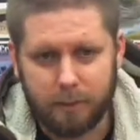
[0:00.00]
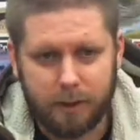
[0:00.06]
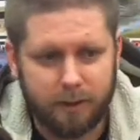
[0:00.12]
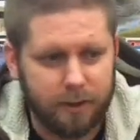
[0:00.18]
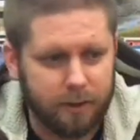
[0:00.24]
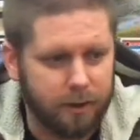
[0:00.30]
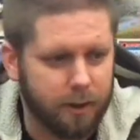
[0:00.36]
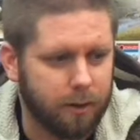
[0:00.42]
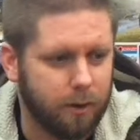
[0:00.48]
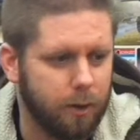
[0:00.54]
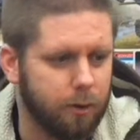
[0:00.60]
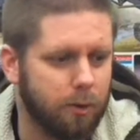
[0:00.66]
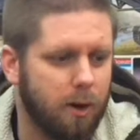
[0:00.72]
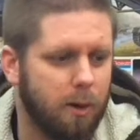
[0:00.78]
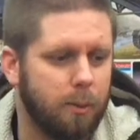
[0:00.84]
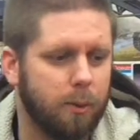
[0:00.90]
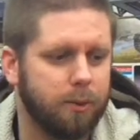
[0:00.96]
The interior's
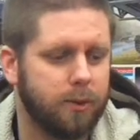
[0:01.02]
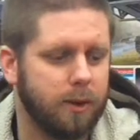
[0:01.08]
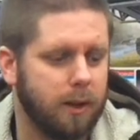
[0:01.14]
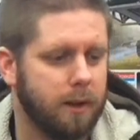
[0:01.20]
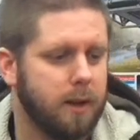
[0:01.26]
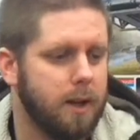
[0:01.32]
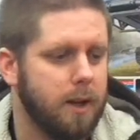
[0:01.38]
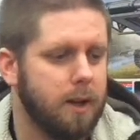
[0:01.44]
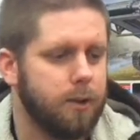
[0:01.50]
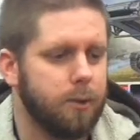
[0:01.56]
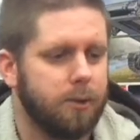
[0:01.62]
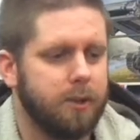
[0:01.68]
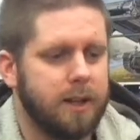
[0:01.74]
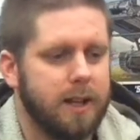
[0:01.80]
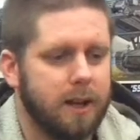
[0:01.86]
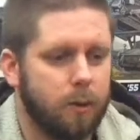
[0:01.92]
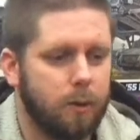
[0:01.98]
almost done. You
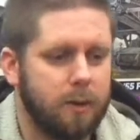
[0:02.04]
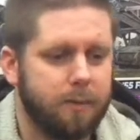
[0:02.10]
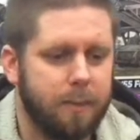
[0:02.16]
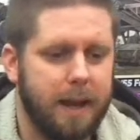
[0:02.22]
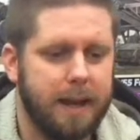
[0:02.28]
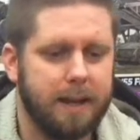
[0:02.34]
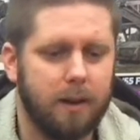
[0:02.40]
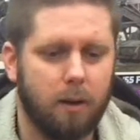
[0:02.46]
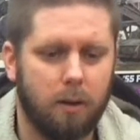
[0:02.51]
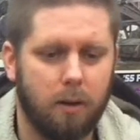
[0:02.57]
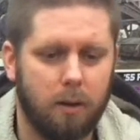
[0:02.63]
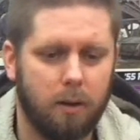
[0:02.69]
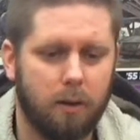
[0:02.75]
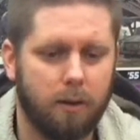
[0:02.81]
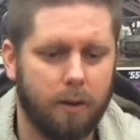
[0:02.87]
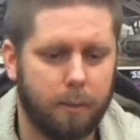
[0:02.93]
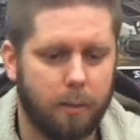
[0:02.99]
see here, we've painted
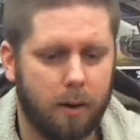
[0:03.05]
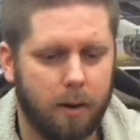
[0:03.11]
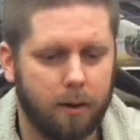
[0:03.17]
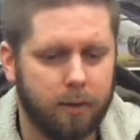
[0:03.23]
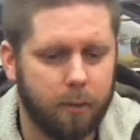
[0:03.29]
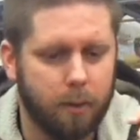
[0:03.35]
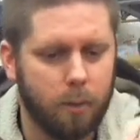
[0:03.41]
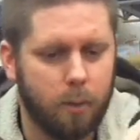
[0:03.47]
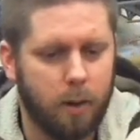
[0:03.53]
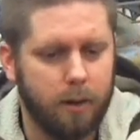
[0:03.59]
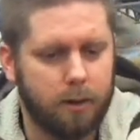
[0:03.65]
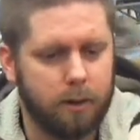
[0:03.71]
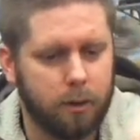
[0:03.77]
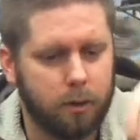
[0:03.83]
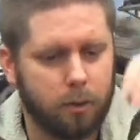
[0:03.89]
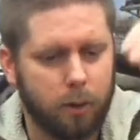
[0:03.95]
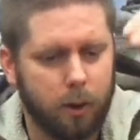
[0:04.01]
all the parts that we wanted
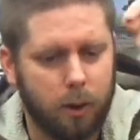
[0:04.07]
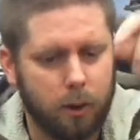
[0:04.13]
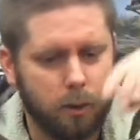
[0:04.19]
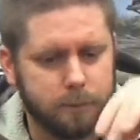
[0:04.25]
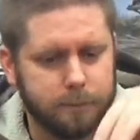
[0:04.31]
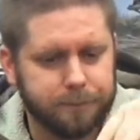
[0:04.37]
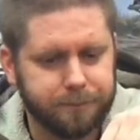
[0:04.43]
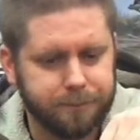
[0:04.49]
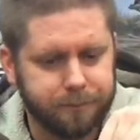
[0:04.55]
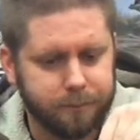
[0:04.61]
to chrome.